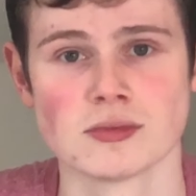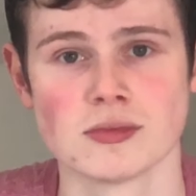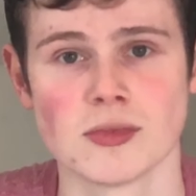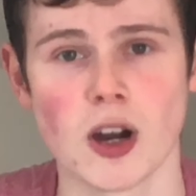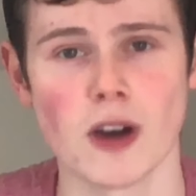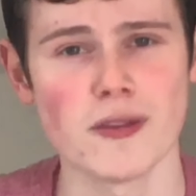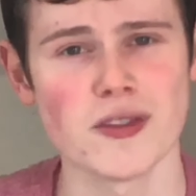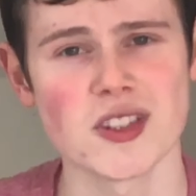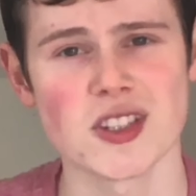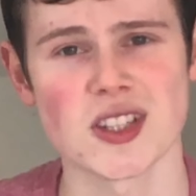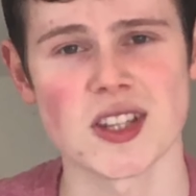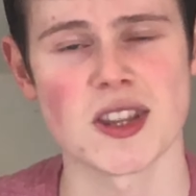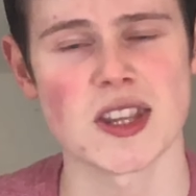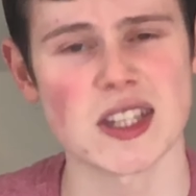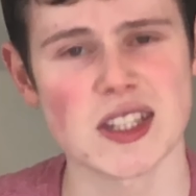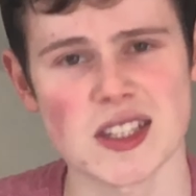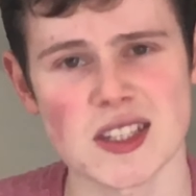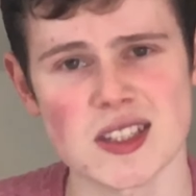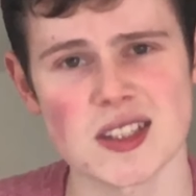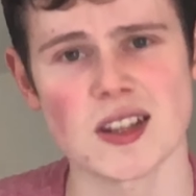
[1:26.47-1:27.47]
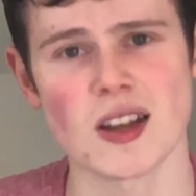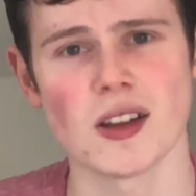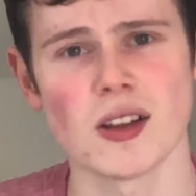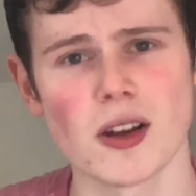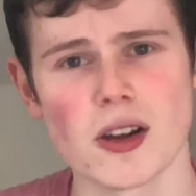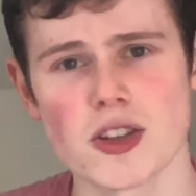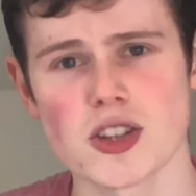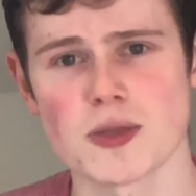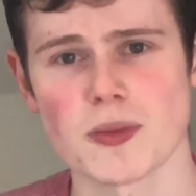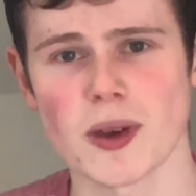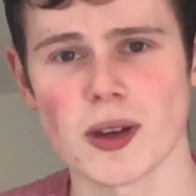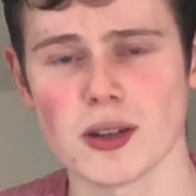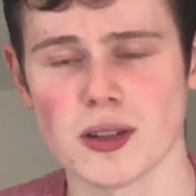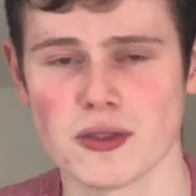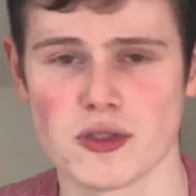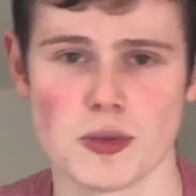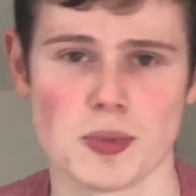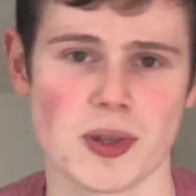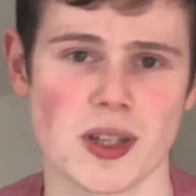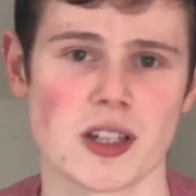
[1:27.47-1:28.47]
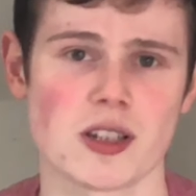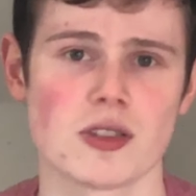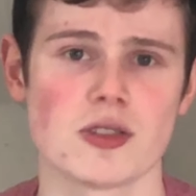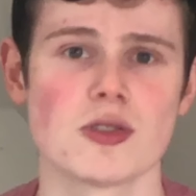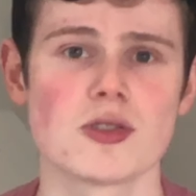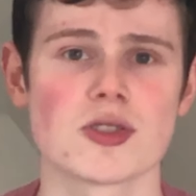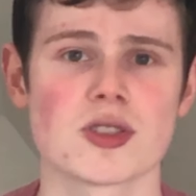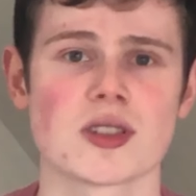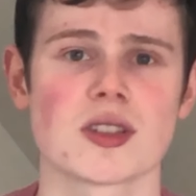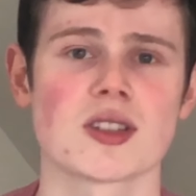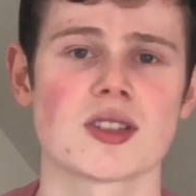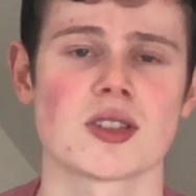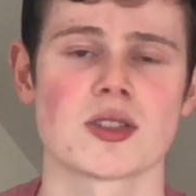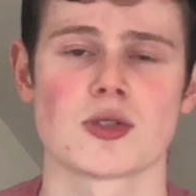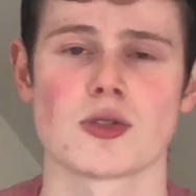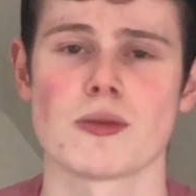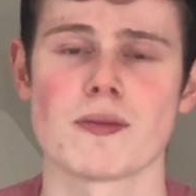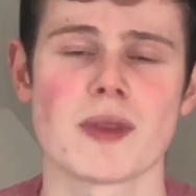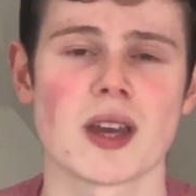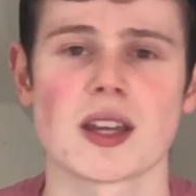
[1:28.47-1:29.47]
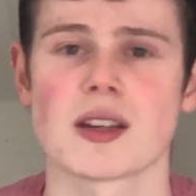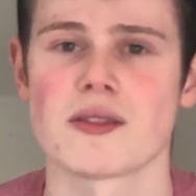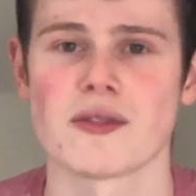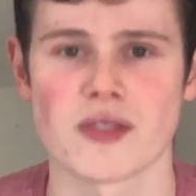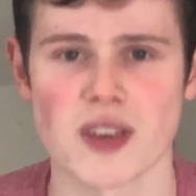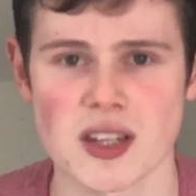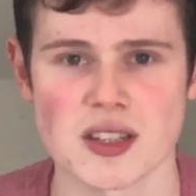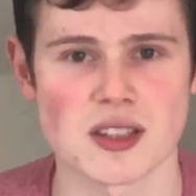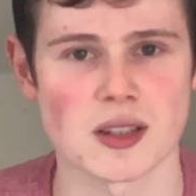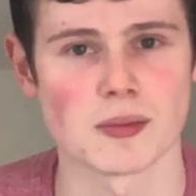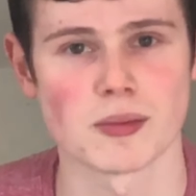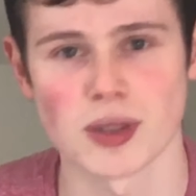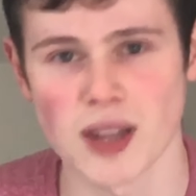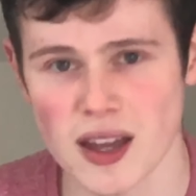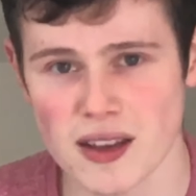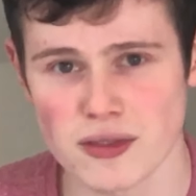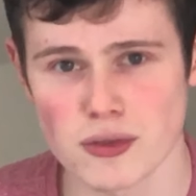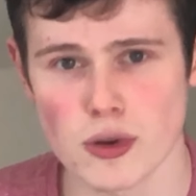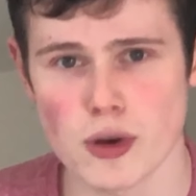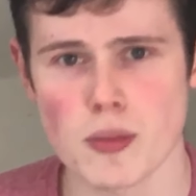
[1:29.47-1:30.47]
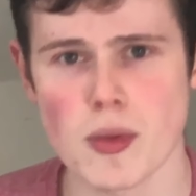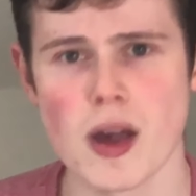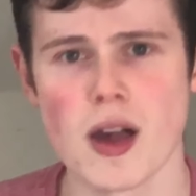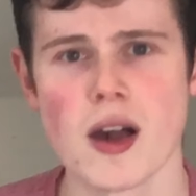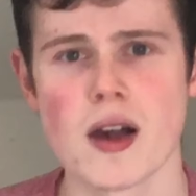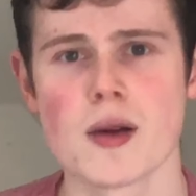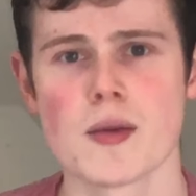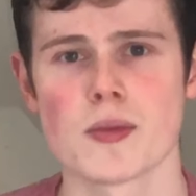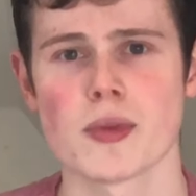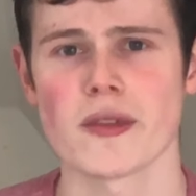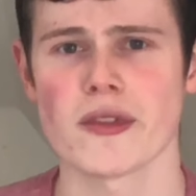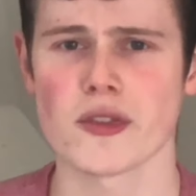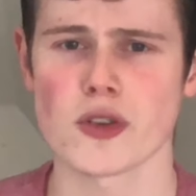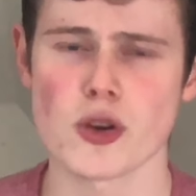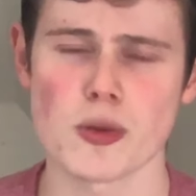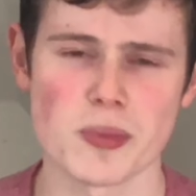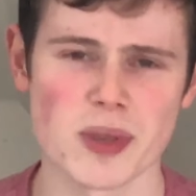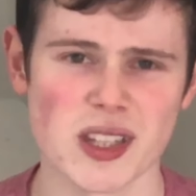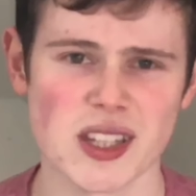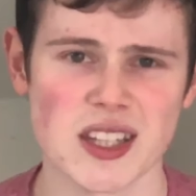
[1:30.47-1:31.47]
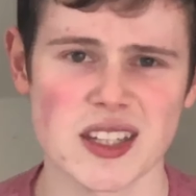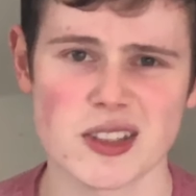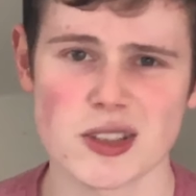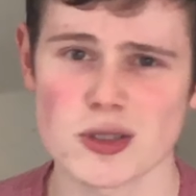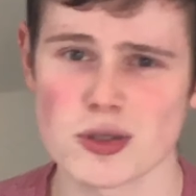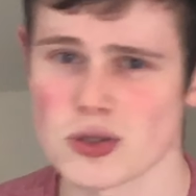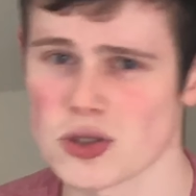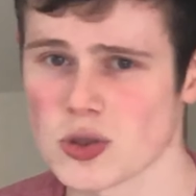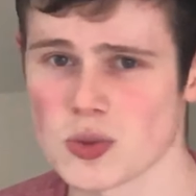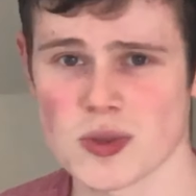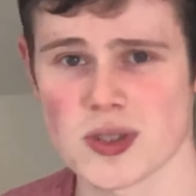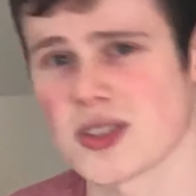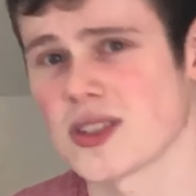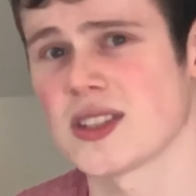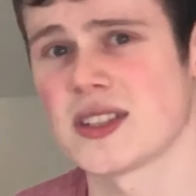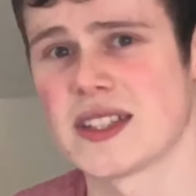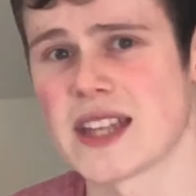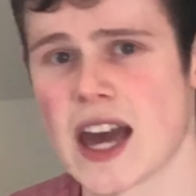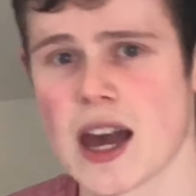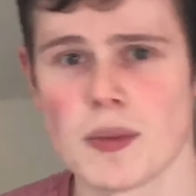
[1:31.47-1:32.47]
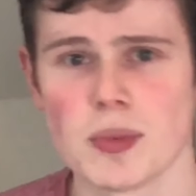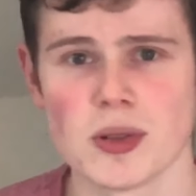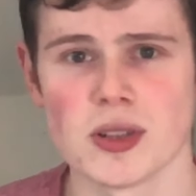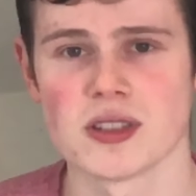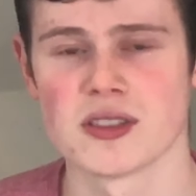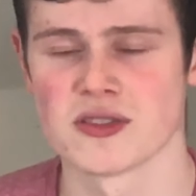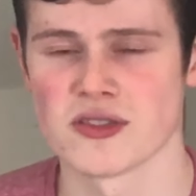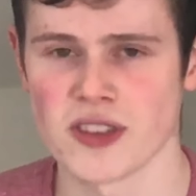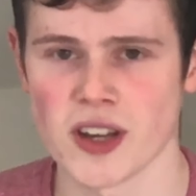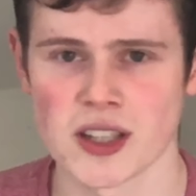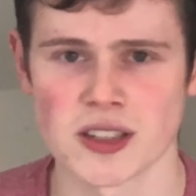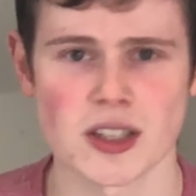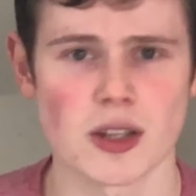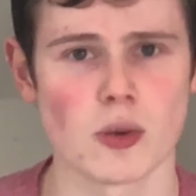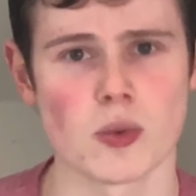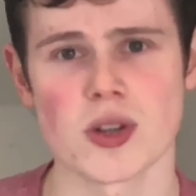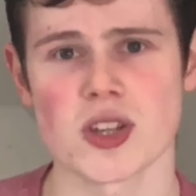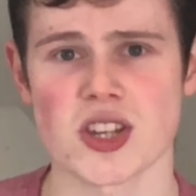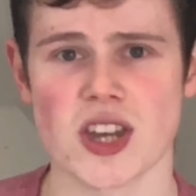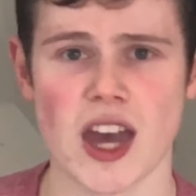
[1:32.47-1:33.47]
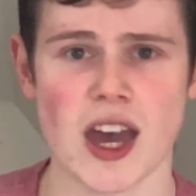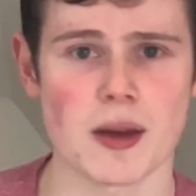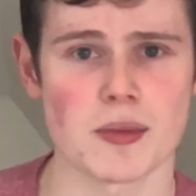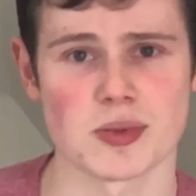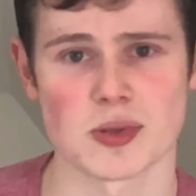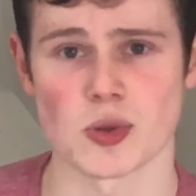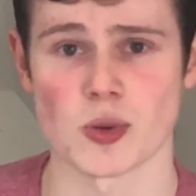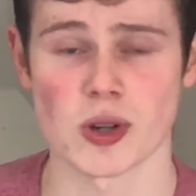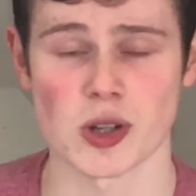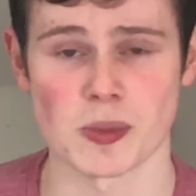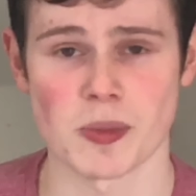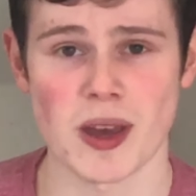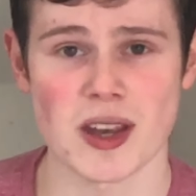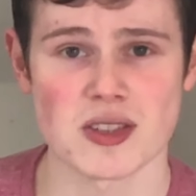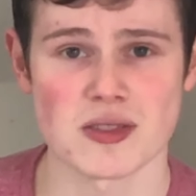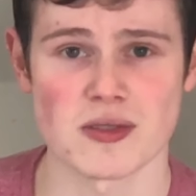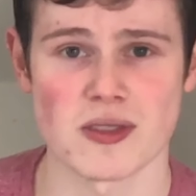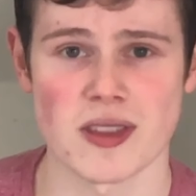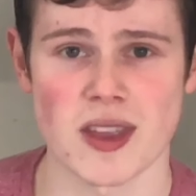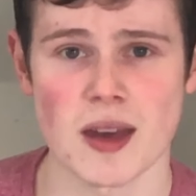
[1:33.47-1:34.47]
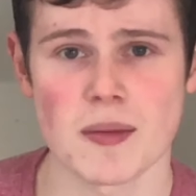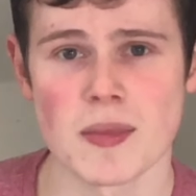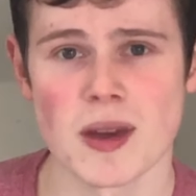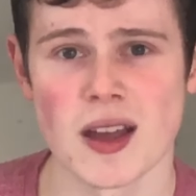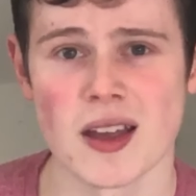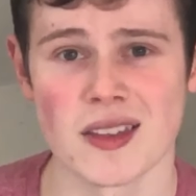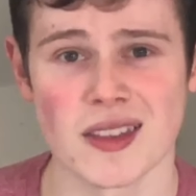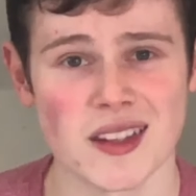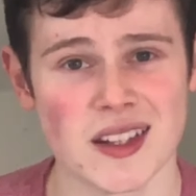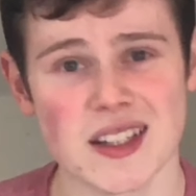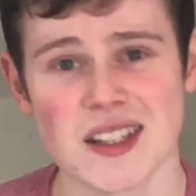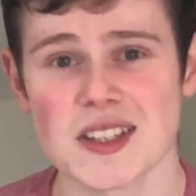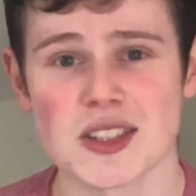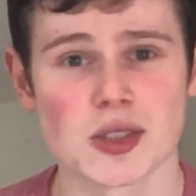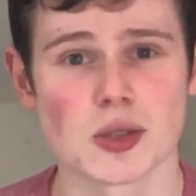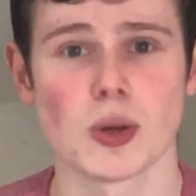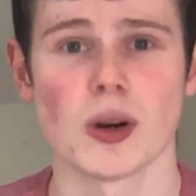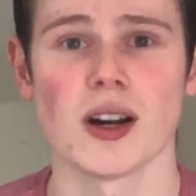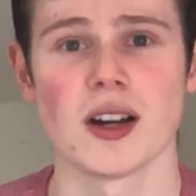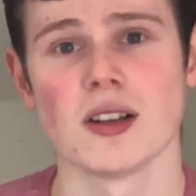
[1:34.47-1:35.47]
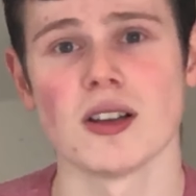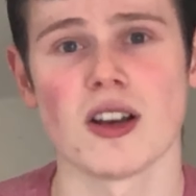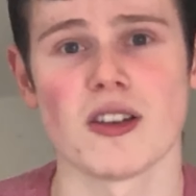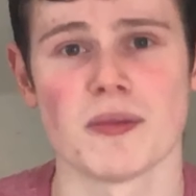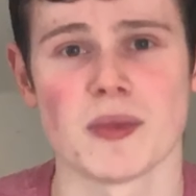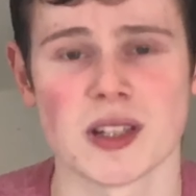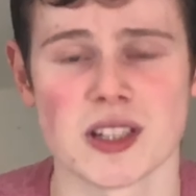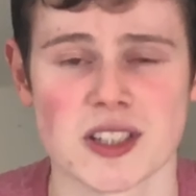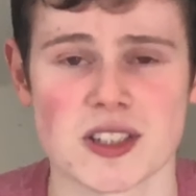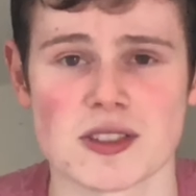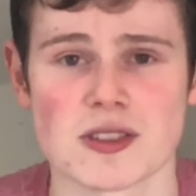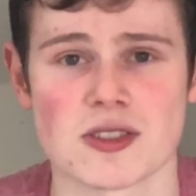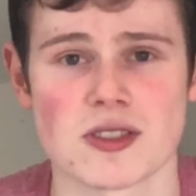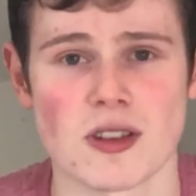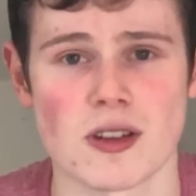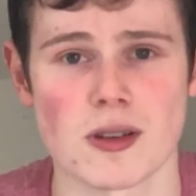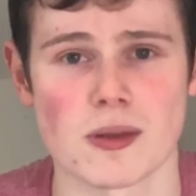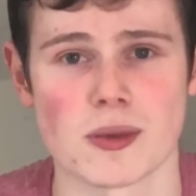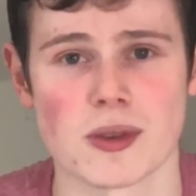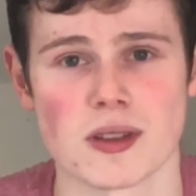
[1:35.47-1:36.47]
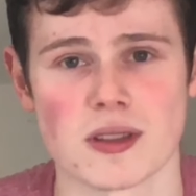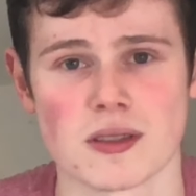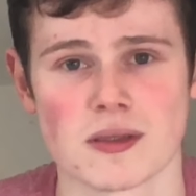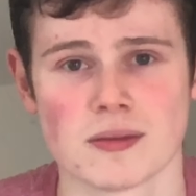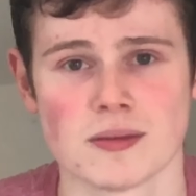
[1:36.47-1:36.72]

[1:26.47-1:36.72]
Obviously, this isn't a large amount if you plan on using this as your main investing platform, but for a beginner who just wants to dabble and find out which apps work best for them, then it is quite a lot of money to start with.